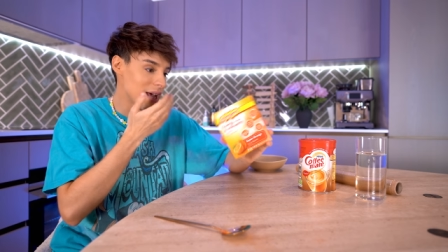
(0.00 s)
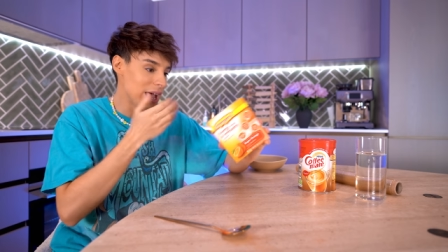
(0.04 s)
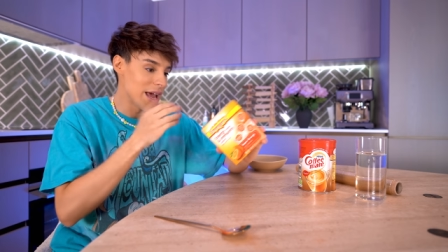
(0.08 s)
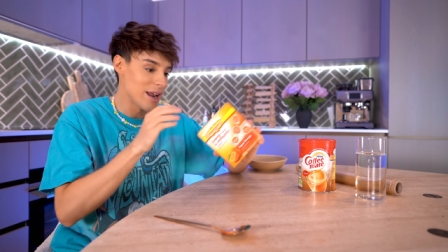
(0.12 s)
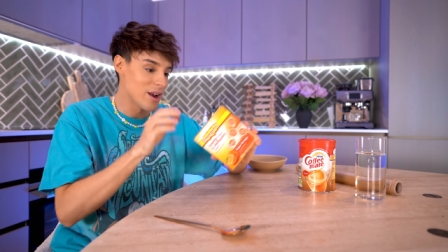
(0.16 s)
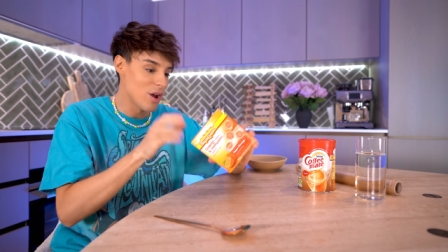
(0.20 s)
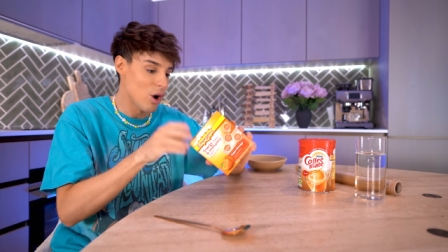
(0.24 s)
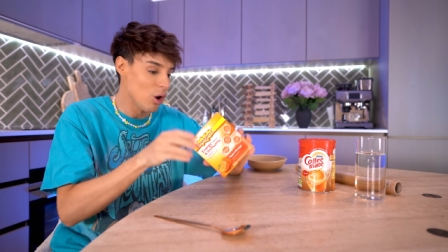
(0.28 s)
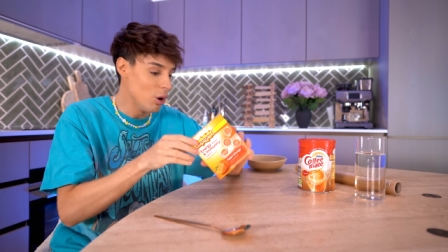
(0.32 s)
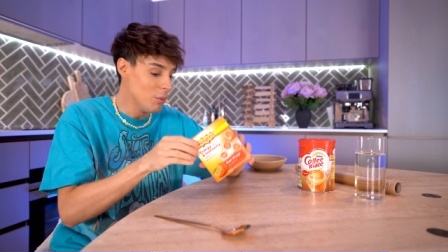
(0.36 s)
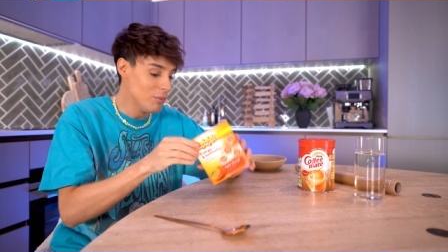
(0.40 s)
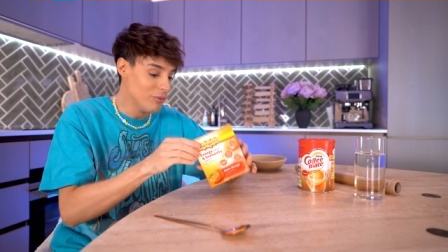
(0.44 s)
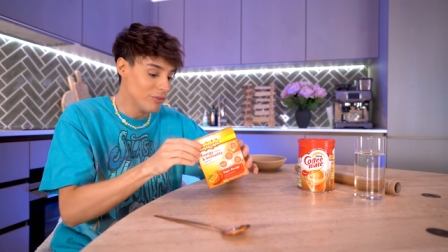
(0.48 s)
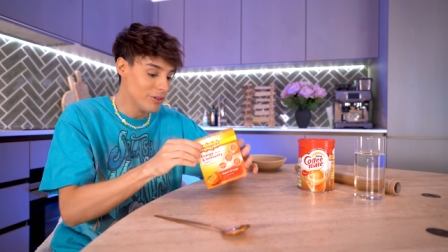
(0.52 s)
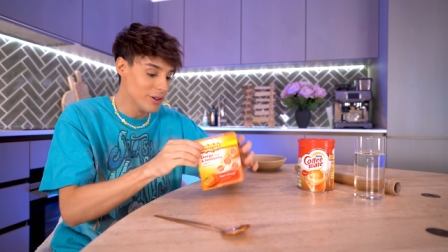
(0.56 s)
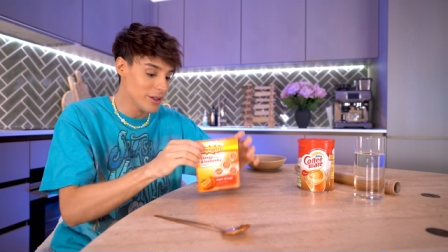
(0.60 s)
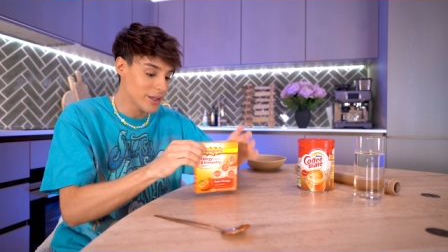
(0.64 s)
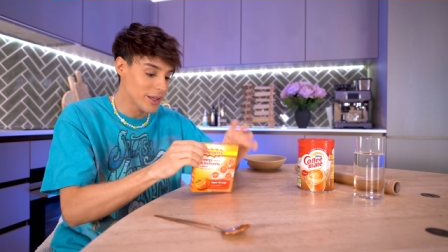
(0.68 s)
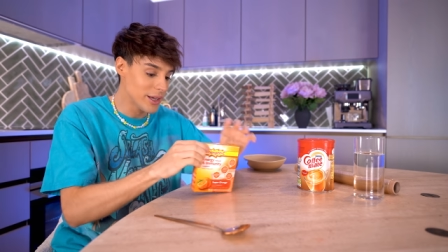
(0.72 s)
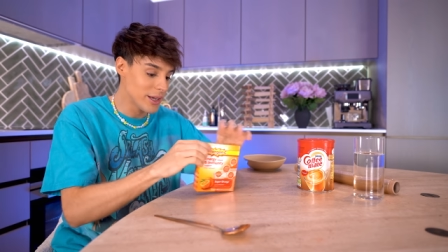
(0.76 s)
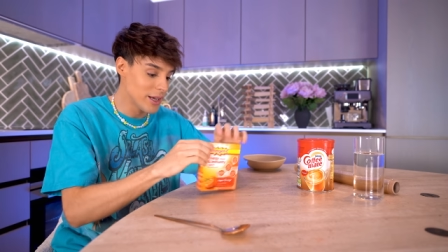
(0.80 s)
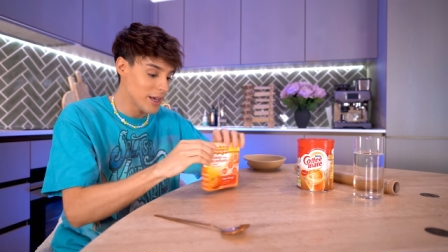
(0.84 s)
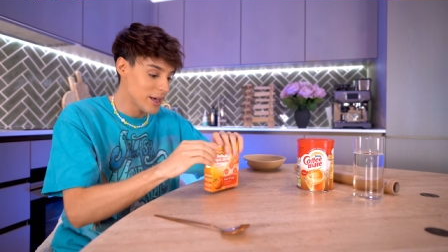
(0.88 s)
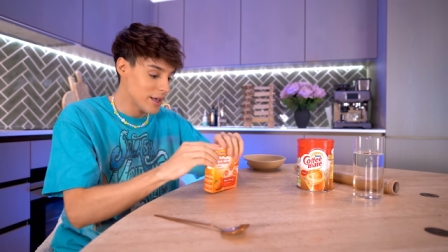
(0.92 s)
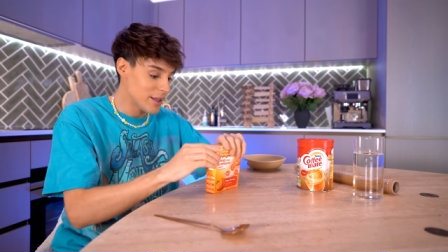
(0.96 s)
And
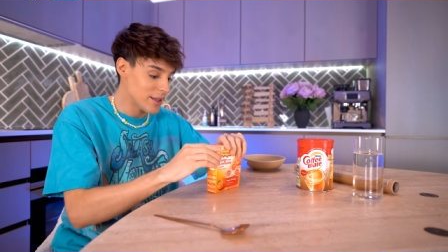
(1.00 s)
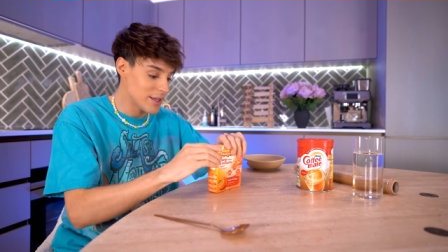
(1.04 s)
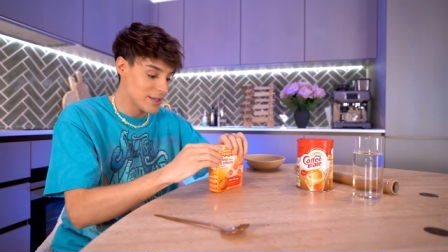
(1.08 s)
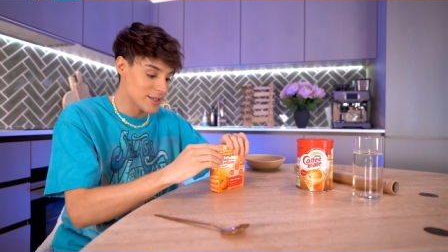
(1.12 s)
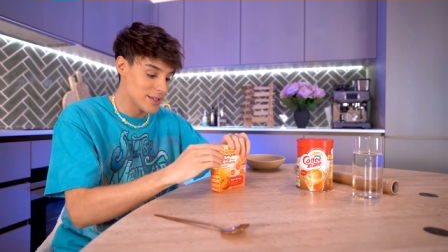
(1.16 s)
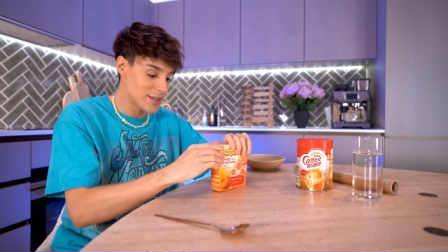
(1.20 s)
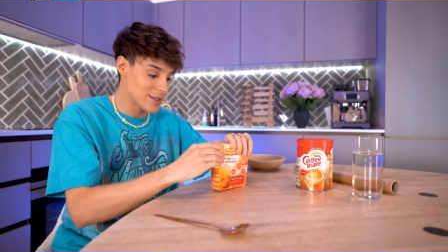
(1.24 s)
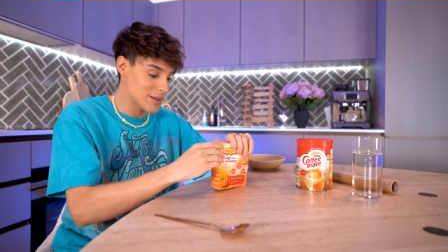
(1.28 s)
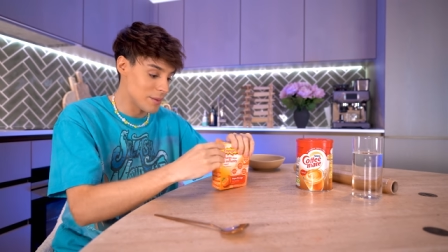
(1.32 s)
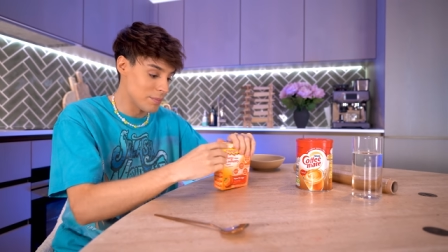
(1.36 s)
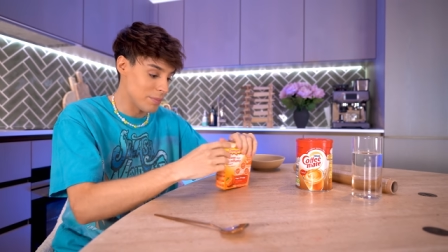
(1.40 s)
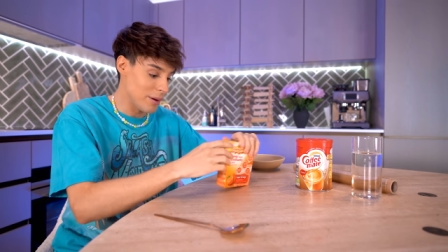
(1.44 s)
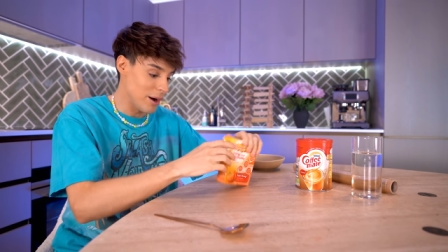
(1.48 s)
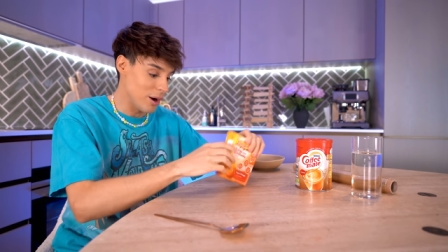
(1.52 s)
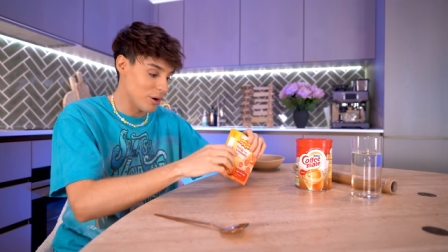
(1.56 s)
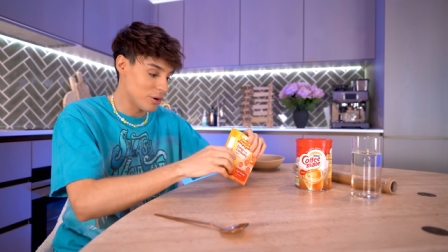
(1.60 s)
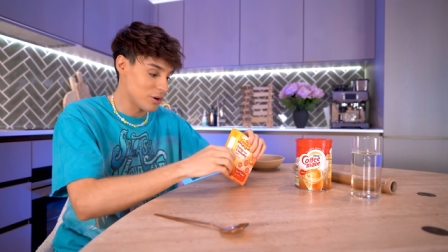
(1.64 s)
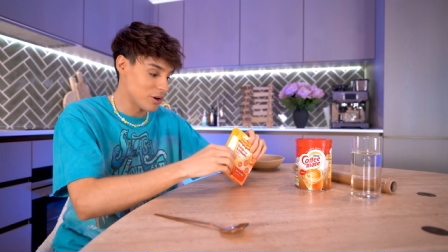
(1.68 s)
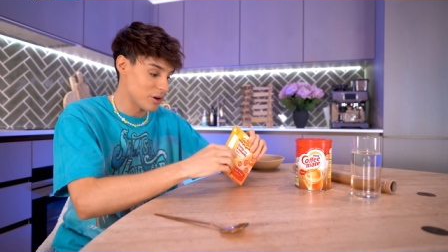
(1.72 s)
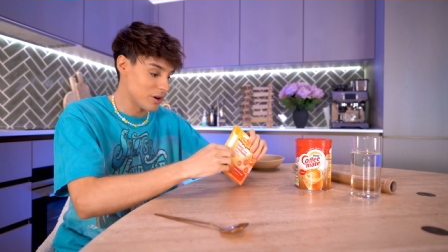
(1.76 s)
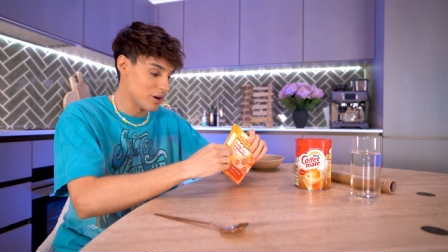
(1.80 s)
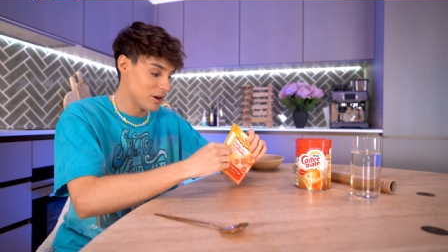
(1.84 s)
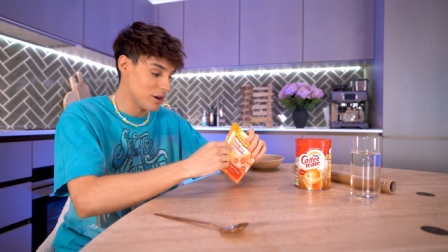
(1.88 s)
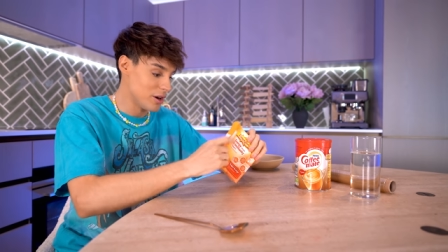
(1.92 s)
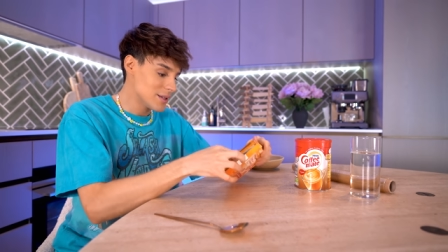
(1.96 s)
hopefully this is a
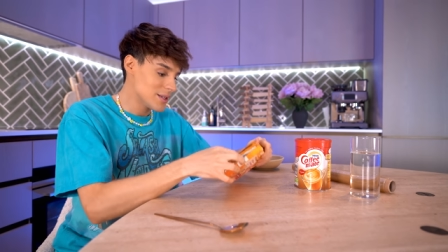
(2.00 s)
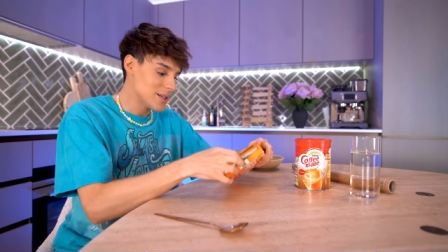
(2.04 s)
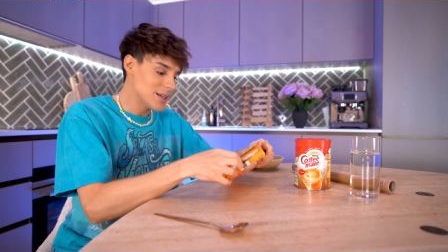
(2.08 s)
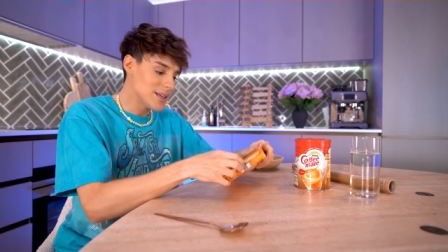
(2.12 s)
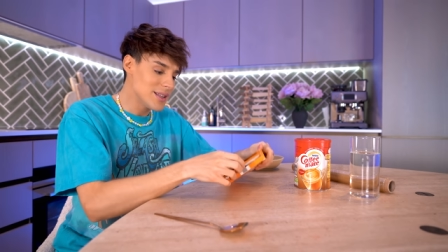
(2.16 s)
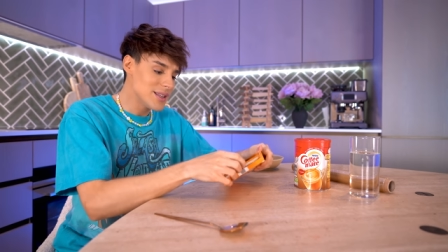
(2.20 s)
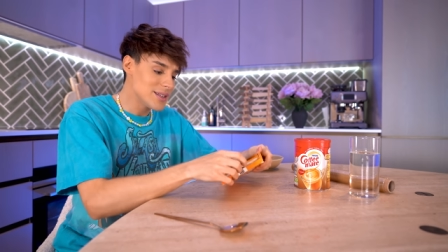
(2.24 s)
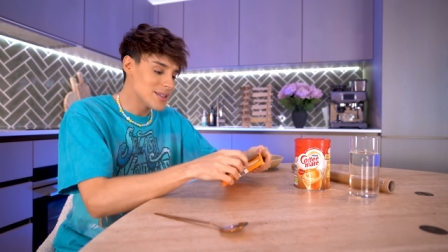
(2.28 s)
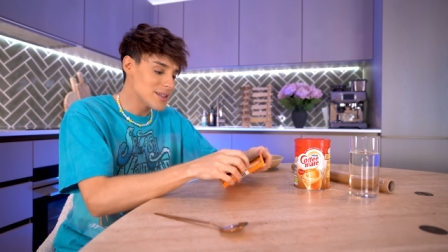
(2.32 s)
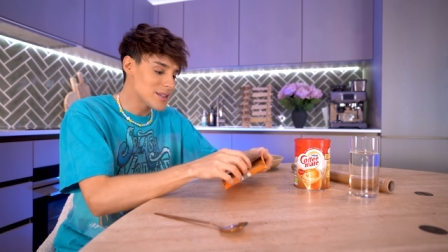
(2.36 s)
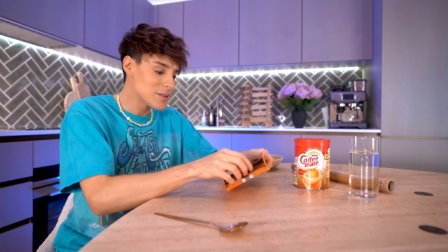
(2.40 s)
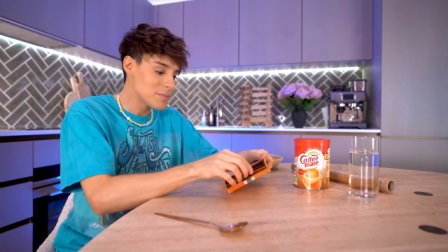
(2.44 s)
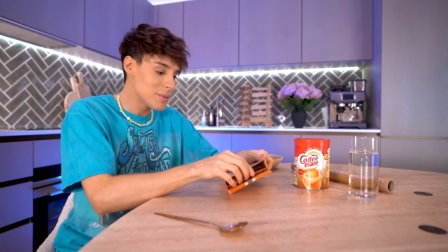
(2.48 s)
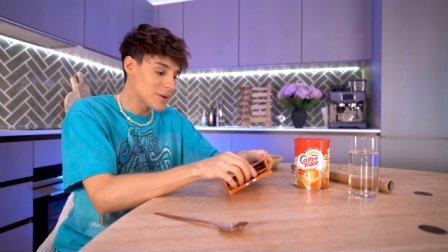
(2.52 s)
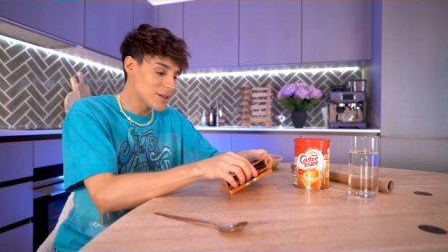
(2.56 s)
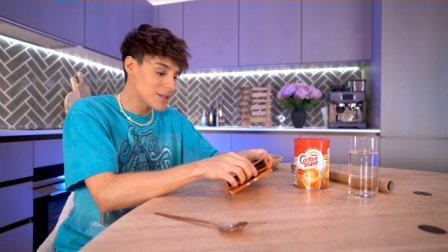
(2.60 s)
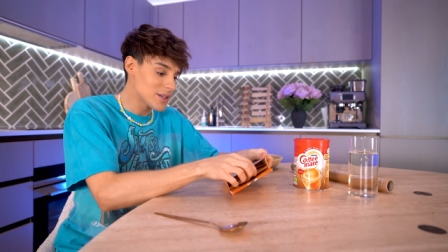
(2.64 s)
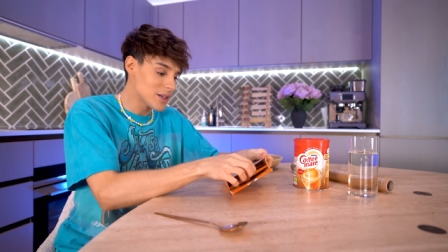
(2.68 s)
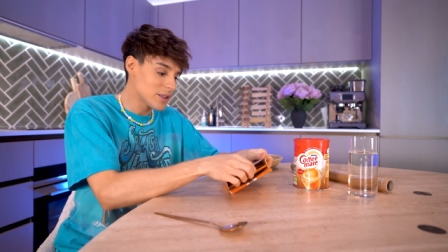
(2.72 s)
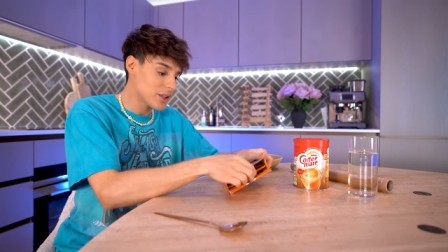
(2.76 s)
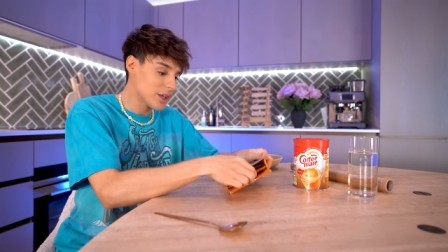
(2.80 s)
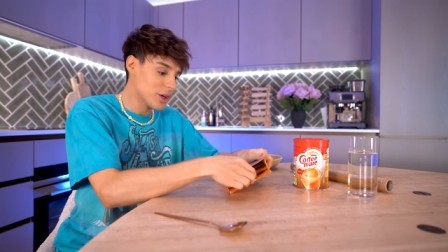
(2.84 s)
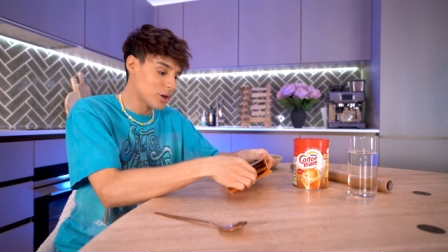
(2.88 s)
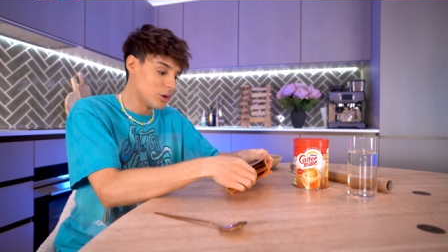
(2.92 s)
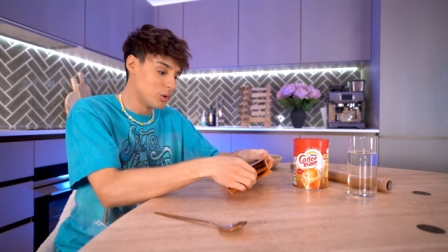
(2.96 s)
powder. See, this is
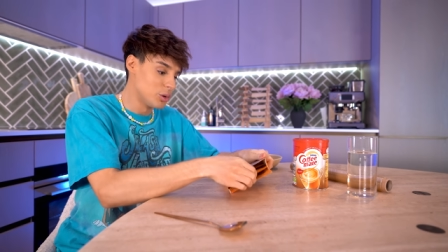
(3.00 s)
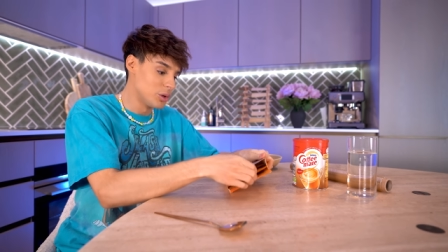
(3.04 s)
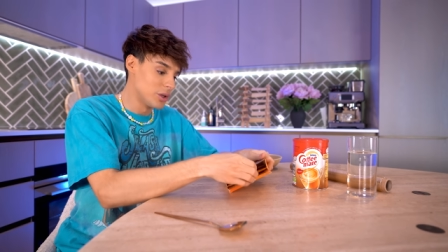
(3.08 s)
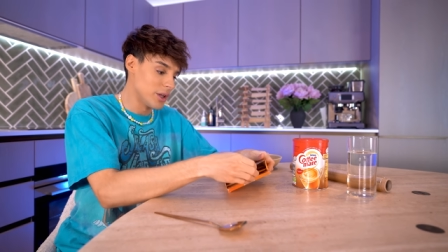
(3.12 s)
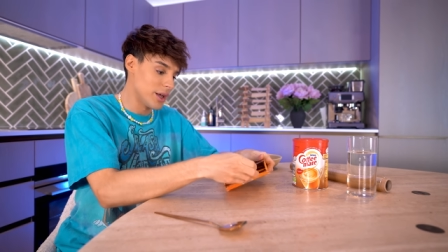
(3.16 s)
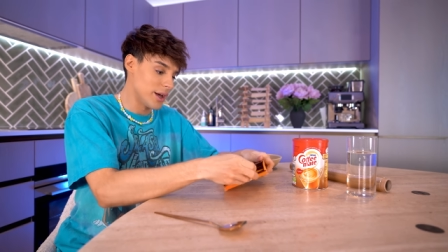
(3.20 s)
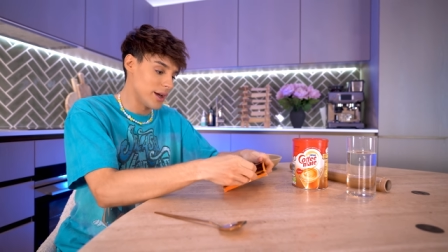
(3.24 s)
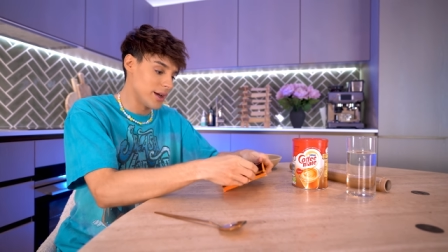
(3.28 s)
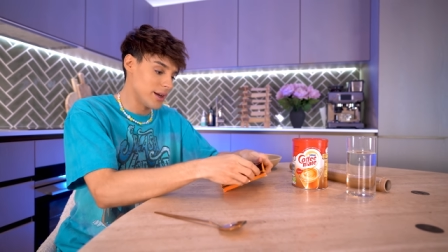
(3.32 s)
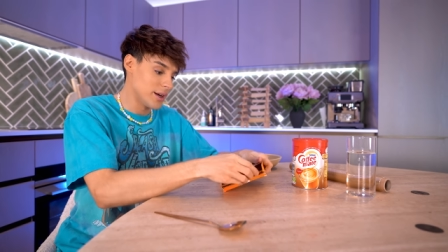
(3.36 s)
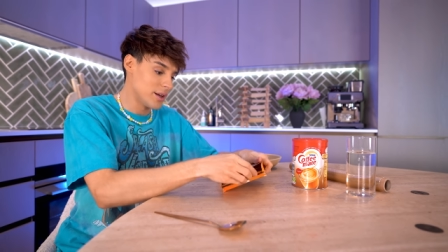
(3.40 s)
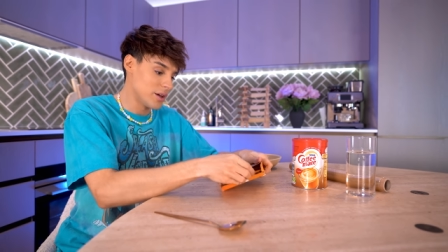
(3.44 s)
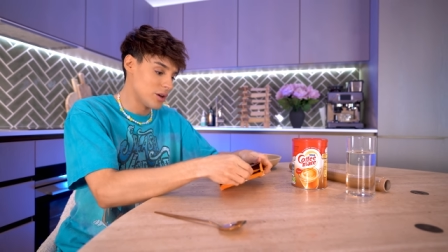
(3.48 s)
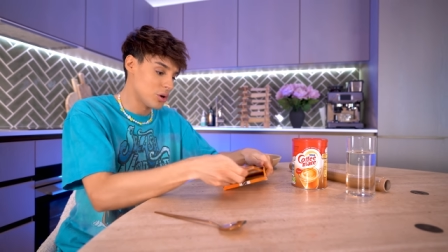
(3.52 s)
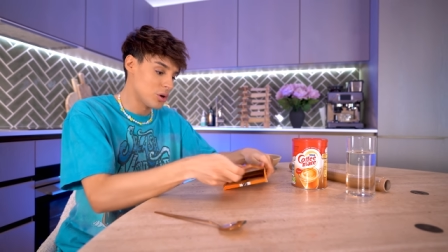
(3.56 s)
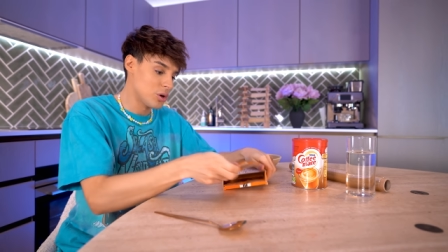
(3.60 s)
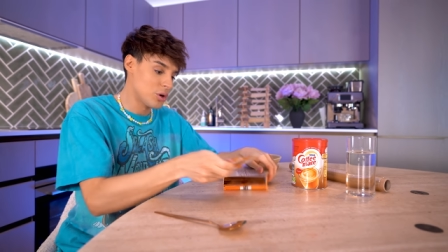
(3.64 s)
basically Kool-Aid.